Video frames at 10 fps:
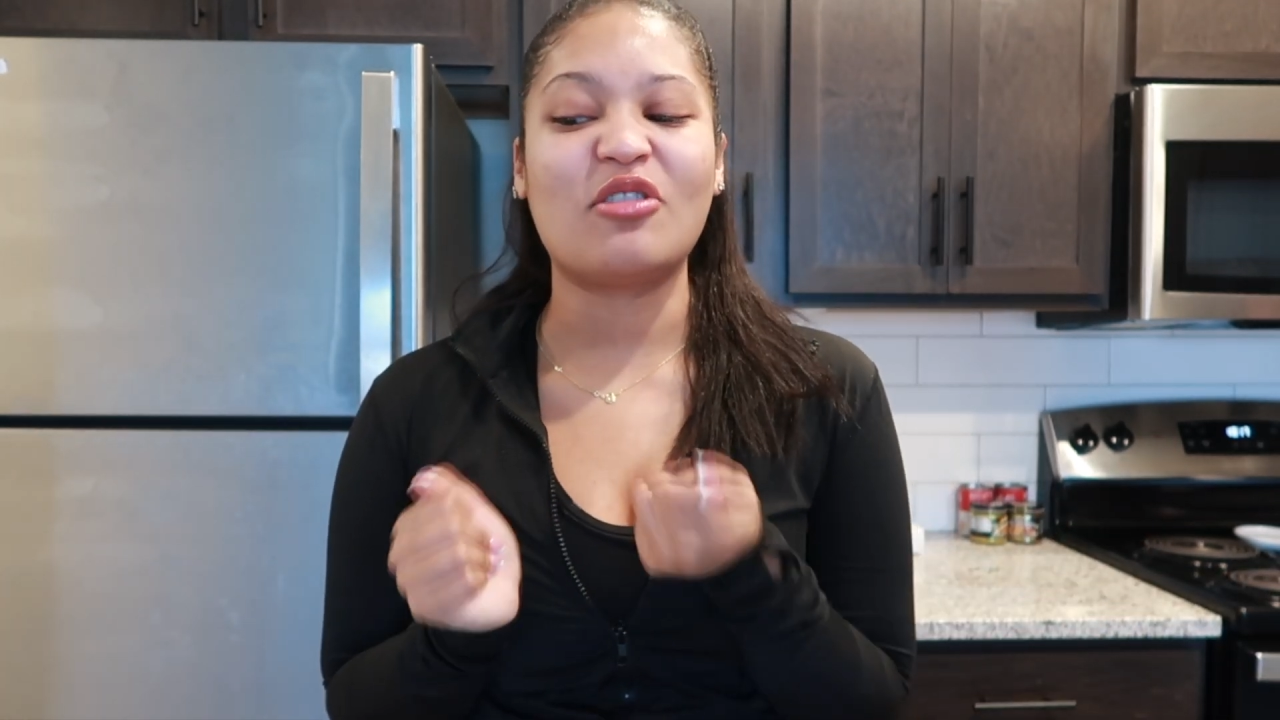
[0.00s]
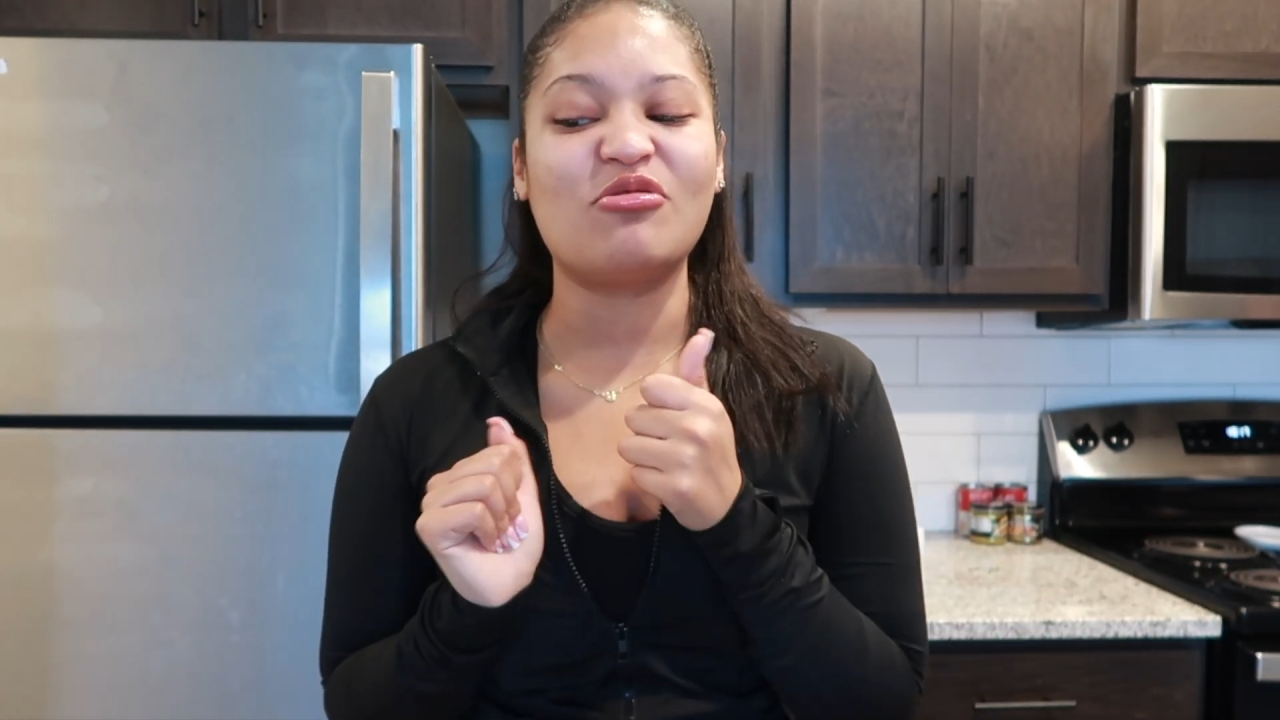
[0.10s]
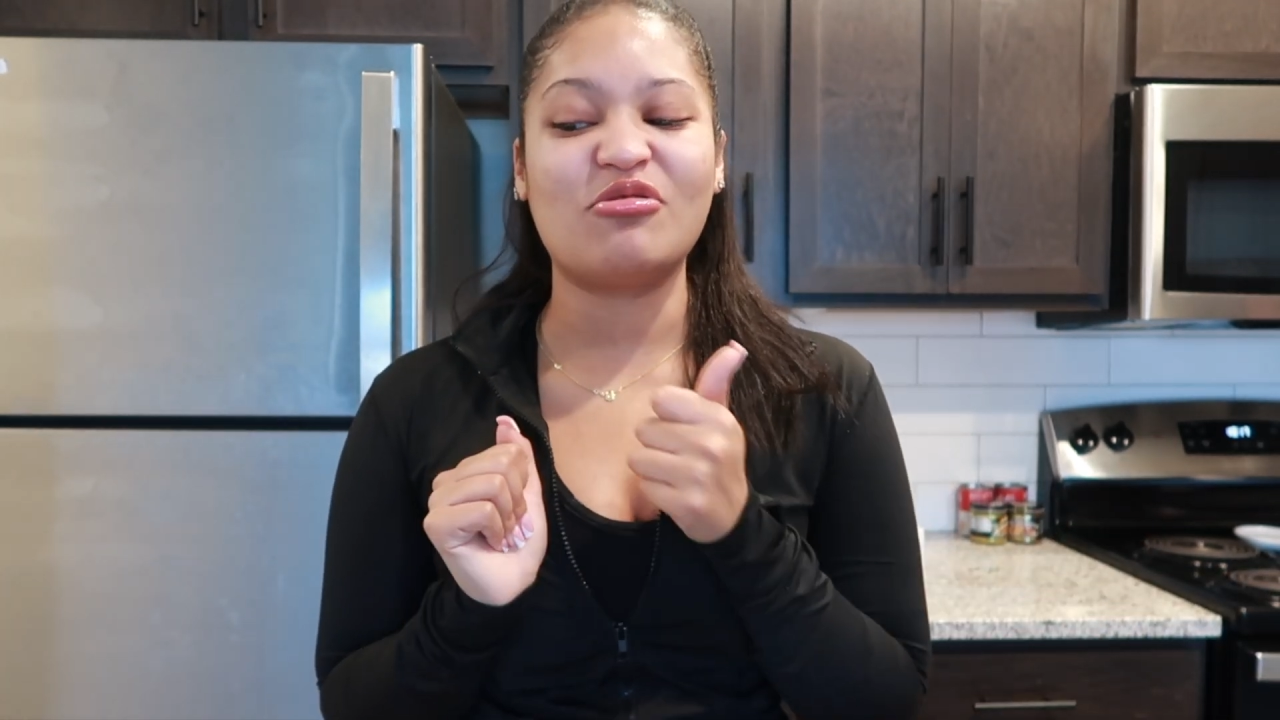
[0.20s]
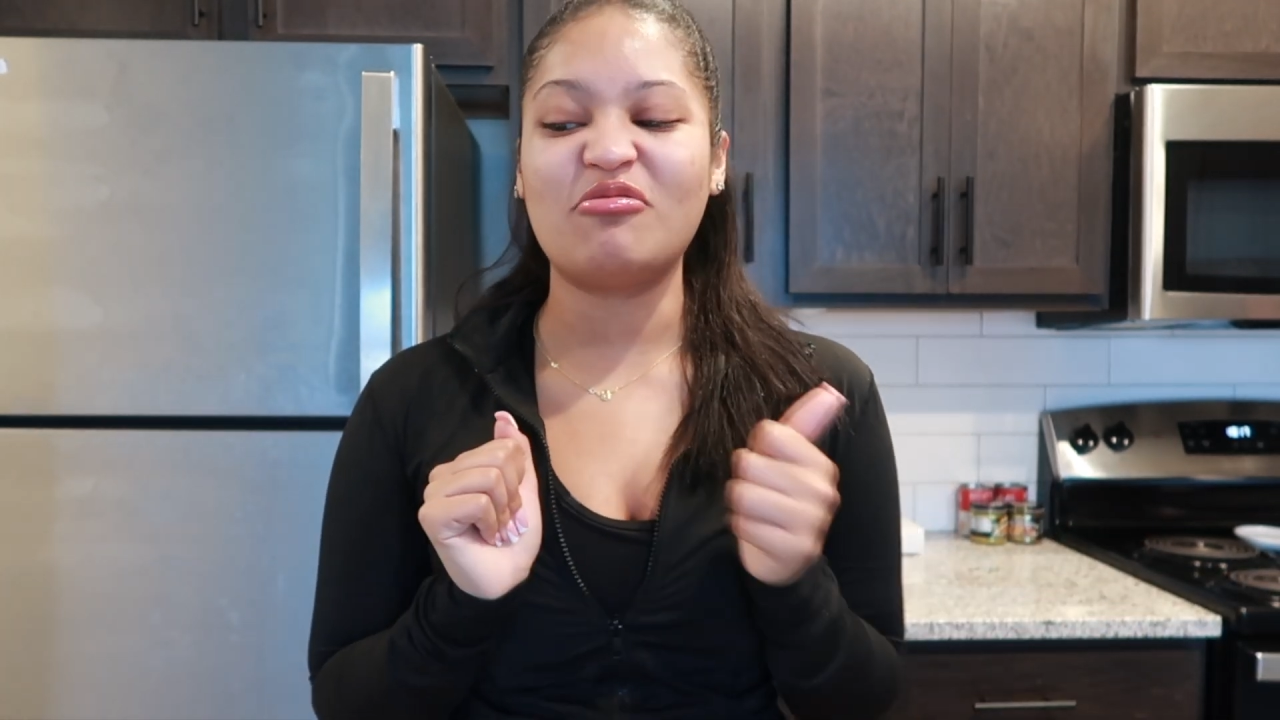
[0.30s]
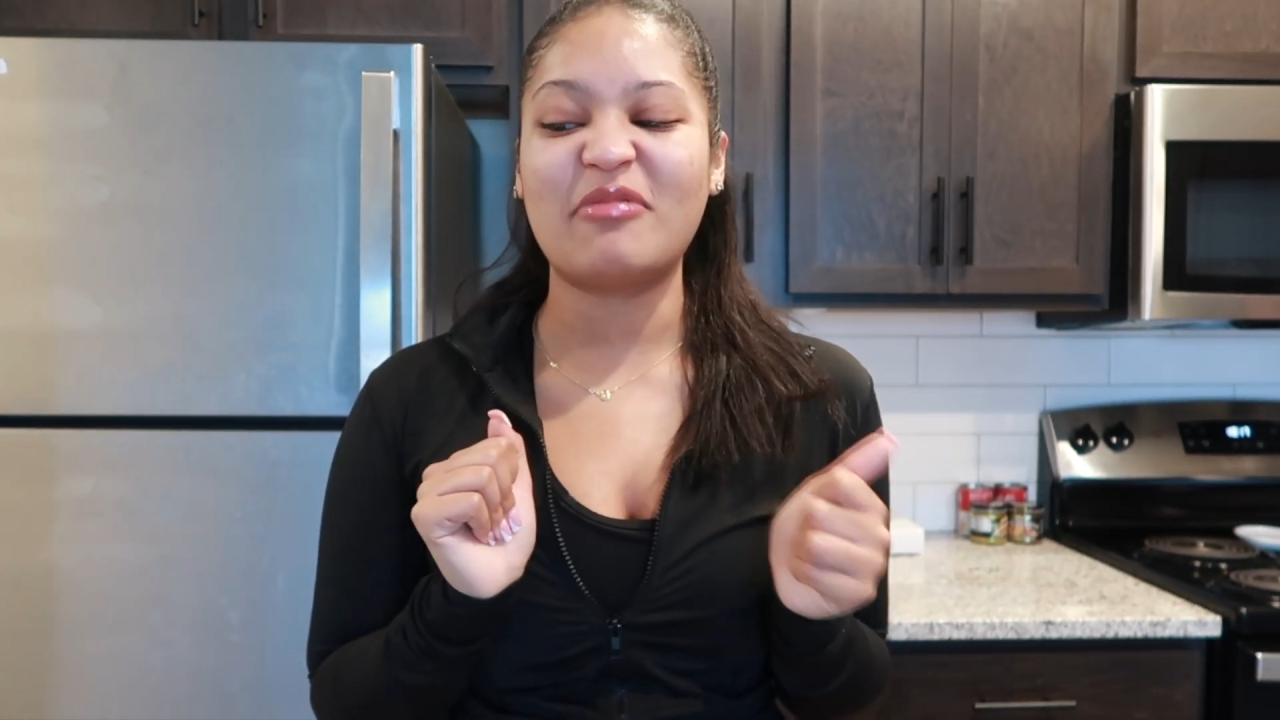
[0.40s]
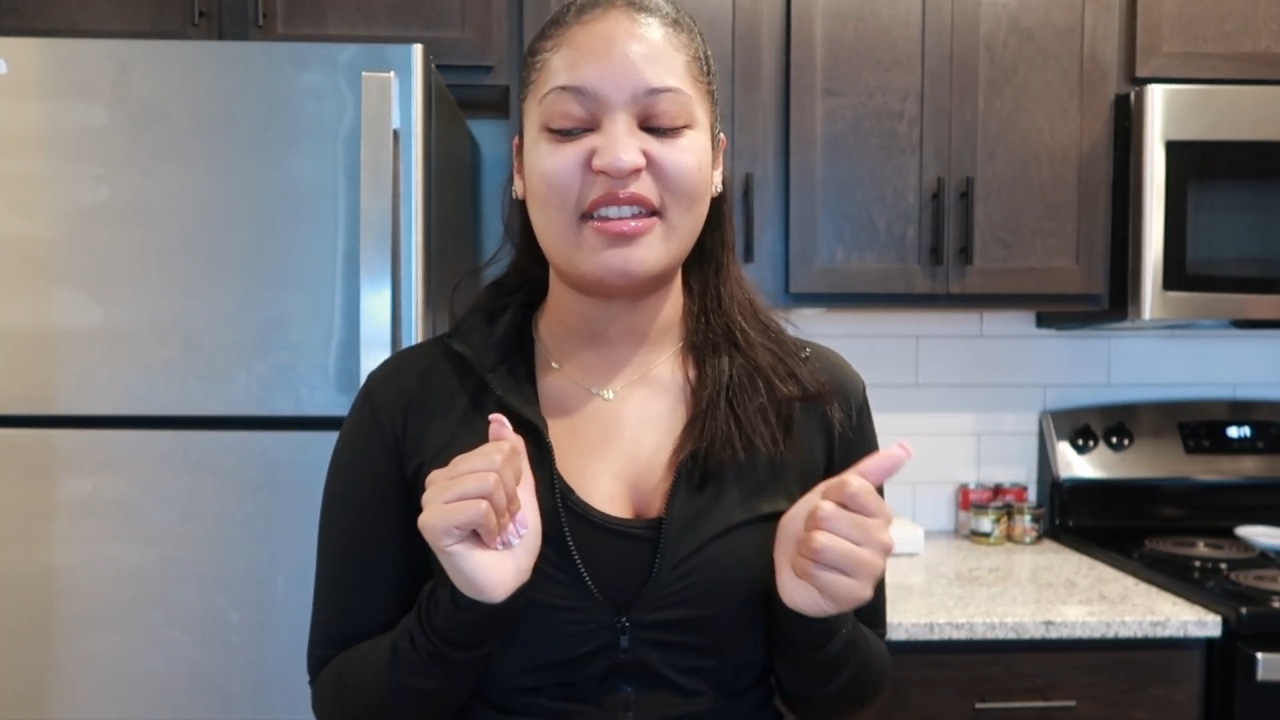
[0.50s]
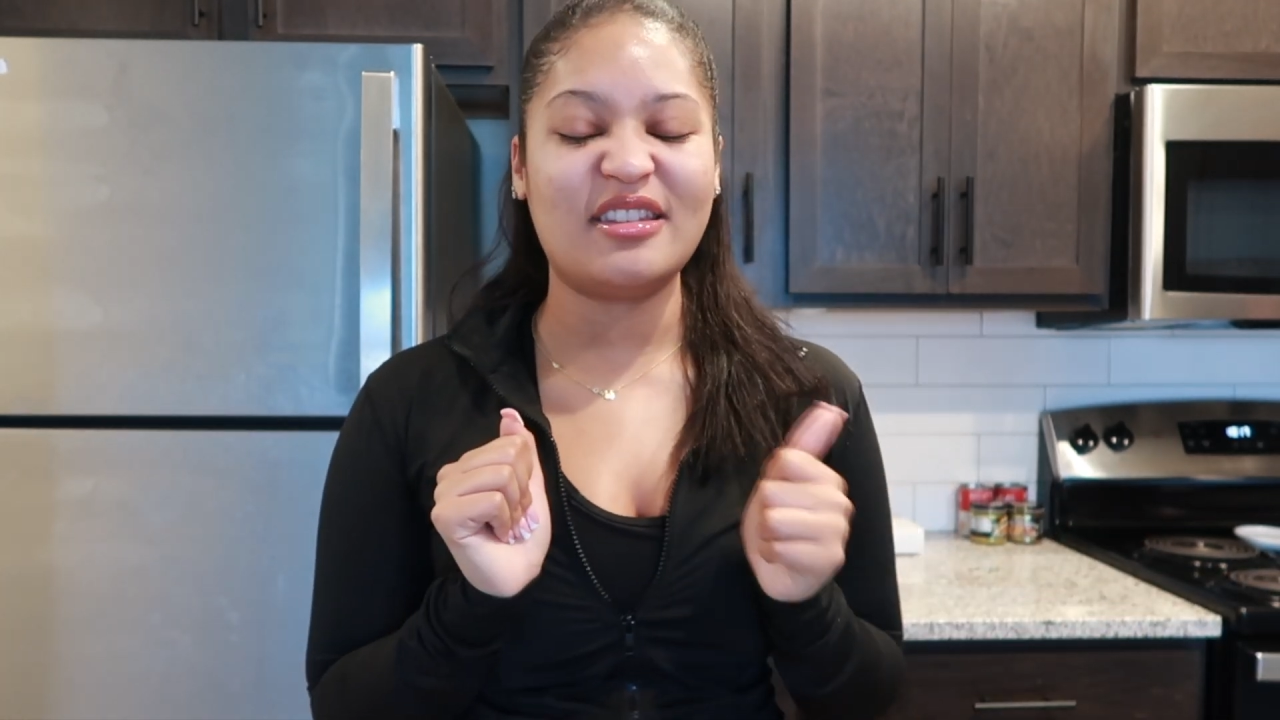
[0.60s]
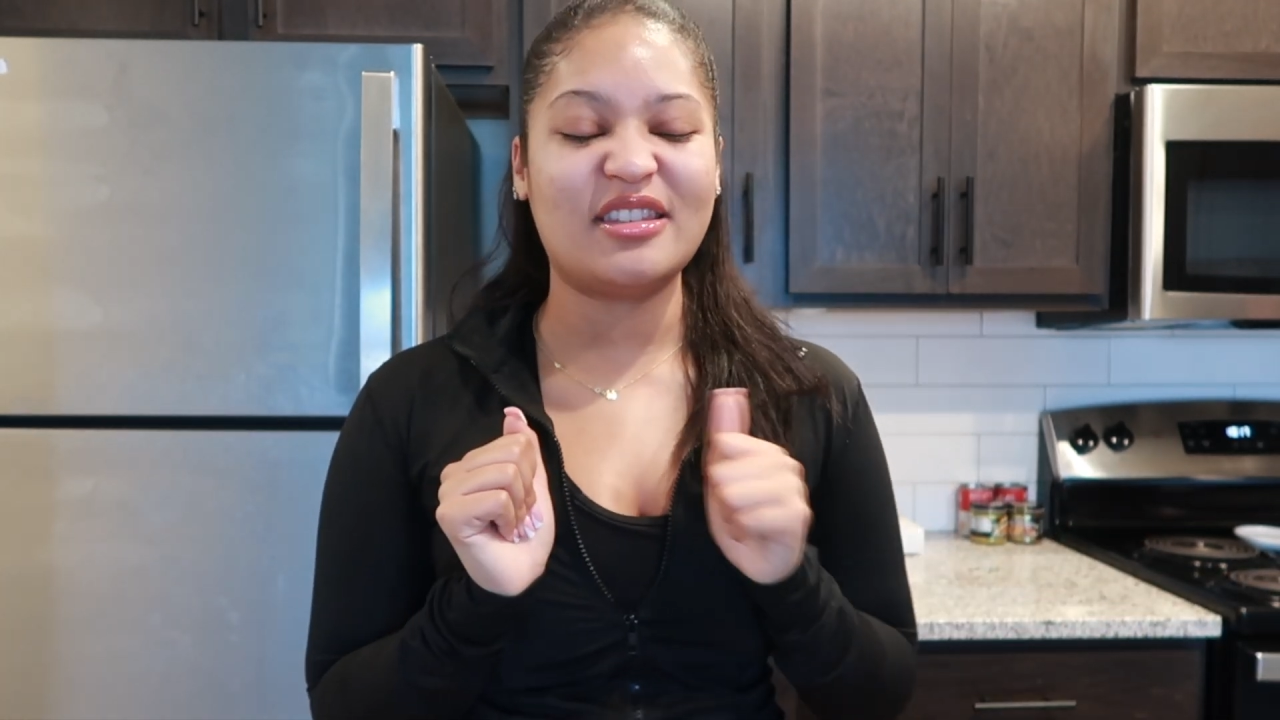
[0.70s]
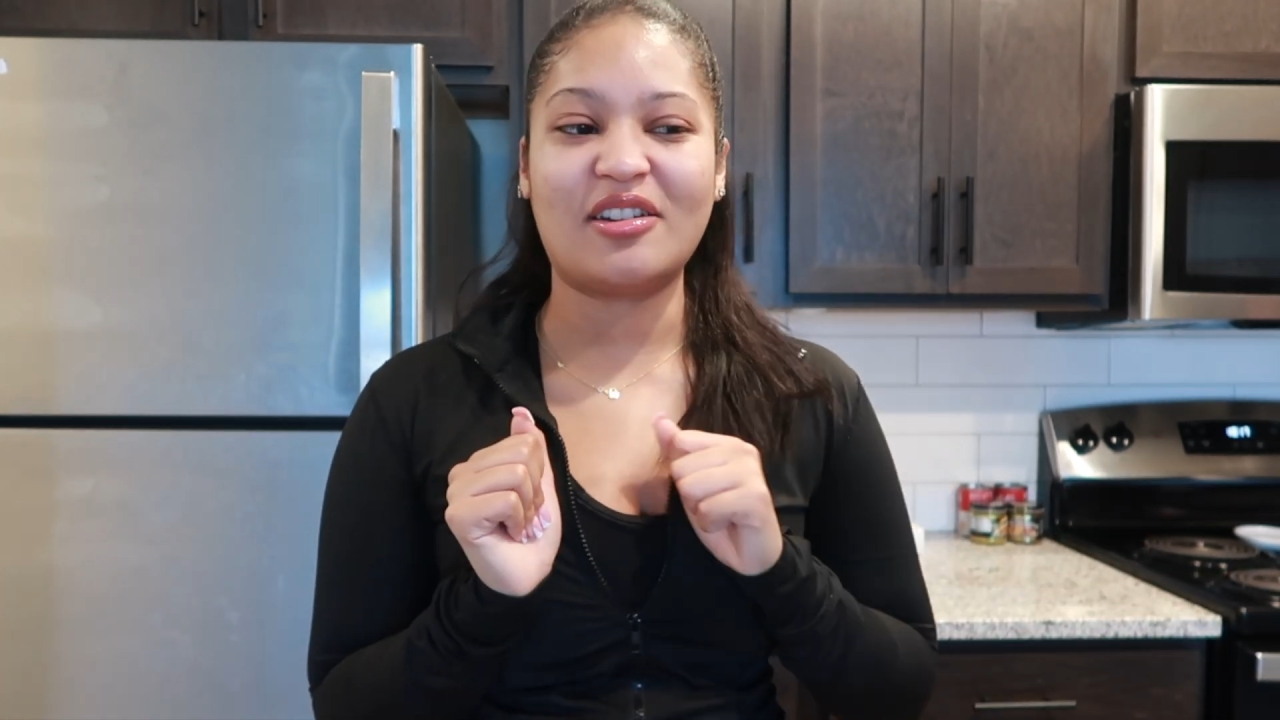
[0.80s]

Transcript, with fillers: oh, who made these